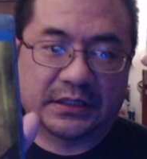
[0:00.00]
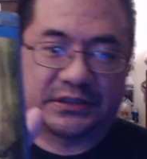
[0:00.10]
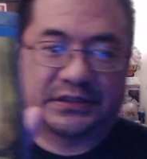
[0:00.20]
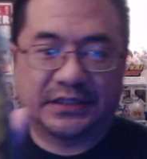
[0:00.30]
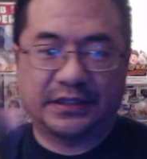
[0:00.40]

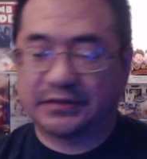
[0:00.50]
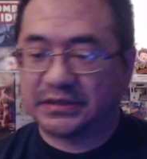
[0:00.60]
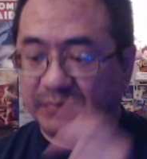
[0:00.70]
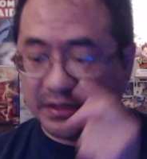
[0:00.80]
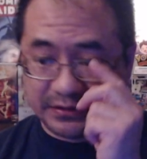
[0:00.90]
She's in here
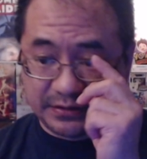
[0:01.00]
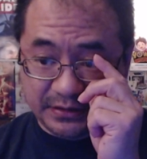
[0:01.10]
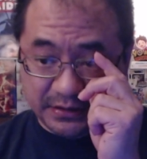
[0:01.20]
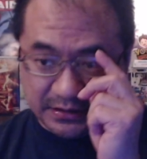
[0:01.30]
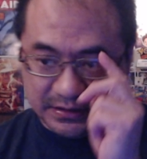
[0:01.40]
as a
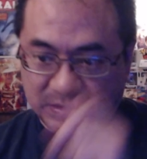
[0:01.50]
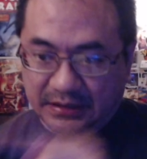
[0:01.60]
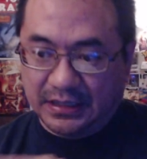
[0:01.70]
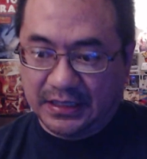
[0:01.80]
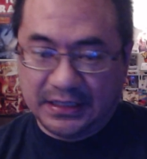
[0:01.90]
mother.
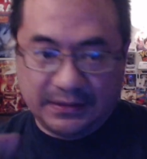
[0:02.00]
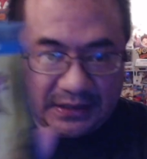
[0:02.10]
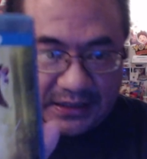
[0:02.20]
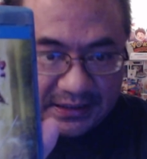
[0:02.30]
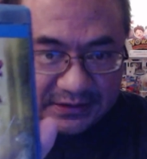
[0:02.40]

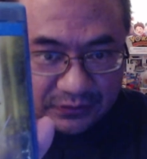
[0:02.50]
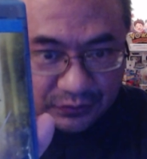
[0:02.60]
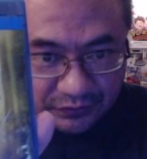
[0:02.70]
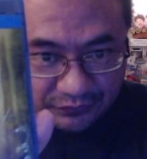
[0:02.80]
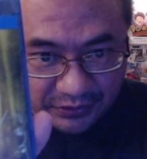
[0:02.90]
He has a
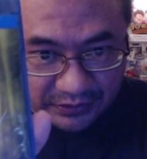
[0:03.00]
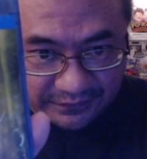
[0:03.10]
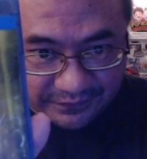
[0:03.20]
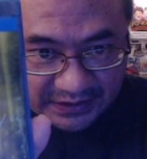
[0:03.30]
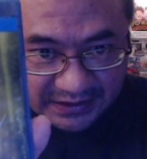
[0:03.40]
dual
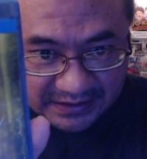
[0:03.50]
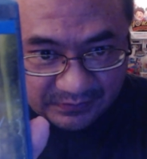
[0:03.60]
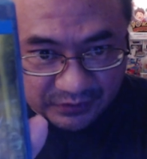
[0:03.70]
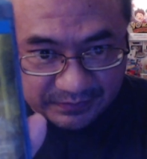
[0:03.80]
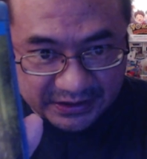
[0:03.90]
role, Freddie
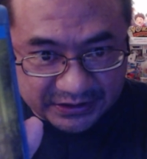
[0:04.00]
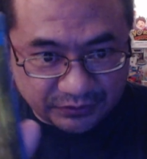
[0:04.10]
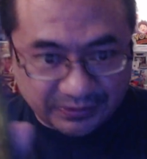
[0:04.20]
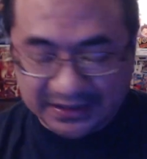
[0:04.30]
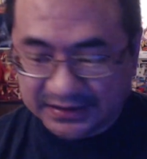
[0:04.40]
Highmore, playing
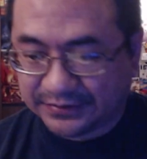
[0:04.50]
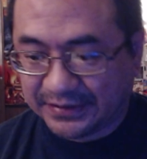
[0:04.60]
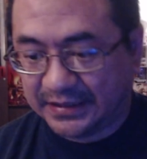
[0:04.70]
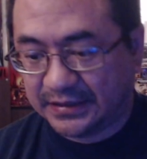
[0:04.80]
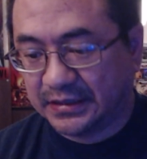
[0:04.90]
twins,
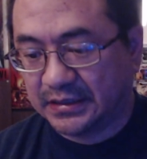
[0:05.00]
right?